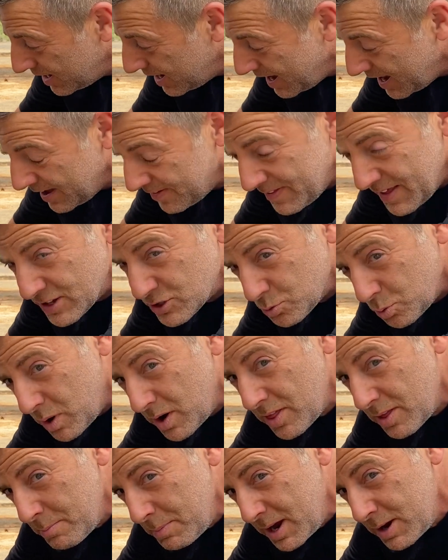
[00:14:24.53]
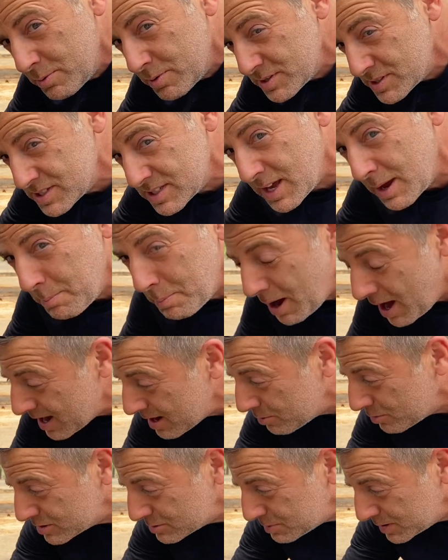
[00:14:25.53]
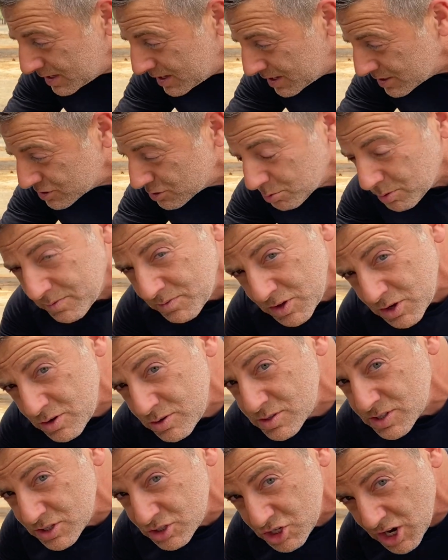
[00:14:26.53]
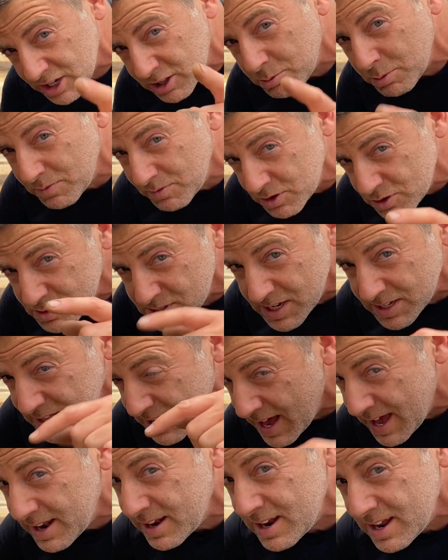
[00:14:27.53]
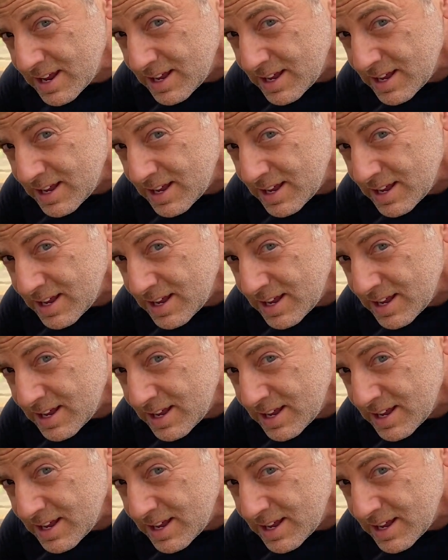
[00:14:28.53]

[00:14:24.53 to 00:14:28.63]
And that's one of the main reasons I bought it, was because the reviews, and check the reviews, hit that